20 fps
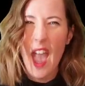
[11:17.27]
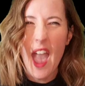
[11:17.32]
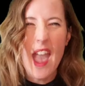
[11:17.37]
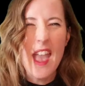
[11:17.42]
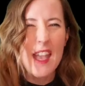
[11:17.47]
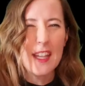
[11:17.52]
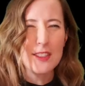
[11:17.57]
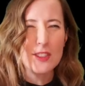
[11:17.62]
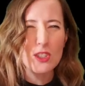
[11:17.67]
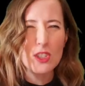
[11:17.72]

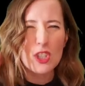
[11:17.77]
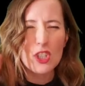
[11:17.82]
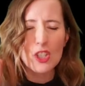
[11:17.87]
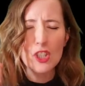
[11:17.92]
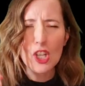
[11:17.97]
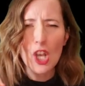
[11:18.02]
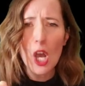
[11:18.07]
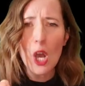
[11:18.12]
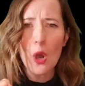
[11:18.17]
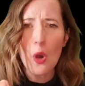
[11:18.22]
And
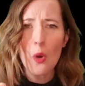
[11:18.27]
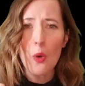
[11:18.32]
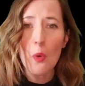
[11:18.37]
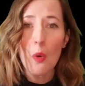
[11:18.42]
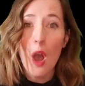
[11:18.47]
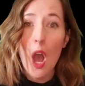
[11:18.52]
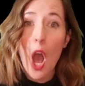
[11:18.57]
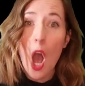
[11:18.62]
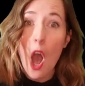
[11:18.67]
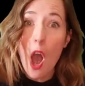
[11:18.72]

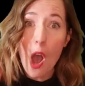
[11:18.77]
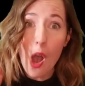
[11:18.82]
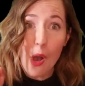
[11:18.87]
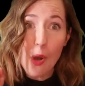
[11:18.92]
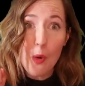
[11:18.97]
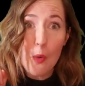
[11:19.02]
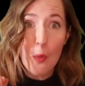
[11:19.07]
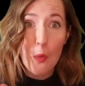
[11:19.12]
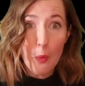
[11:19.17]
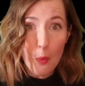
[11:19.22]
go
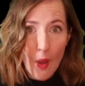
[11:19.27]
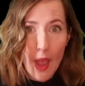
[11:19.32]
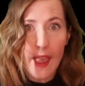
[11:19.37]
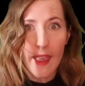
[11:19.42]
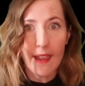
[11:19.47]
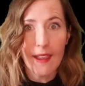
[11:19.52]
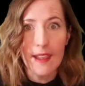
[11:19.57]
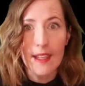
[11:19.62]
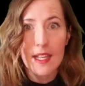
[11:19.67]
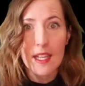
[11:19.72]

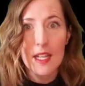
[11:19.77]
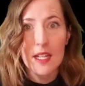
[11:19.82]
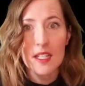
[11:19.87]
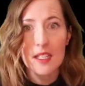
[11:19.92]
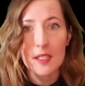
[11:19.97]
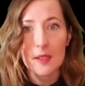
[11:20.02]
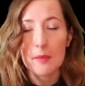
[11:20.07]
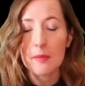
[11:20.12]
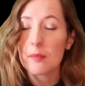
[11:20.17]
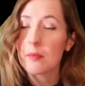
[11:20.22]
away,
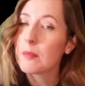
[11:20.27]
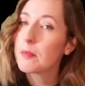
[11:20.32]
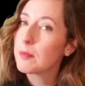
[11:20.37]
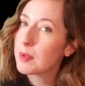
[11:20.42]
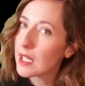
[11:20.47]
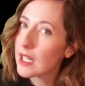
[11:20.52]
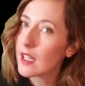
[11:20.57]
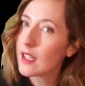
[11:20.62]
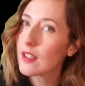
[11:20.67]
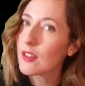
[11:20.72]

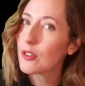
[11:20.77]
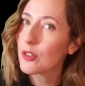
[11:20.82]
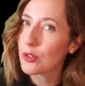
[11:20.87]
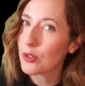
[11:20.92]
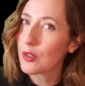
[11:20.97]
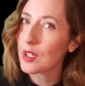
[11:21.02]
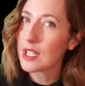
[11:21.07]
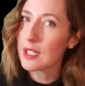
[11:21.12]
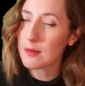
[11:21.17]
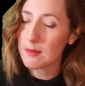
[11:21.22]
big
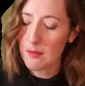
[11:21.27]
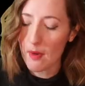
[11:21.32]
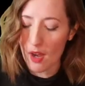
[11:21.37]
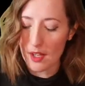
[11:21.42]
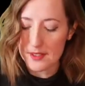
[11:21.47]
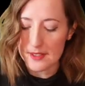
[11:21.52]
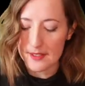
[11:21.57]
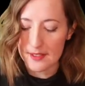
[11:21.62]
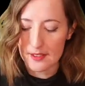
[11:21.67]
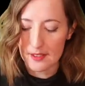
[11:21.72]
green
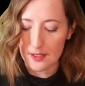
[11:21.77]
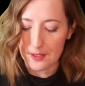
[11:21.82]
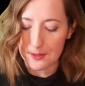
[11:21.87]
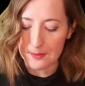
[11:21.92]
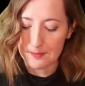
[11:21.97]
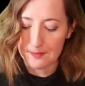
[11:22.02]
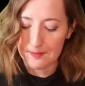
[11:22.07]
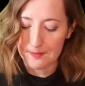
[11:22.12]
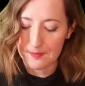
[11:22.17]
monster.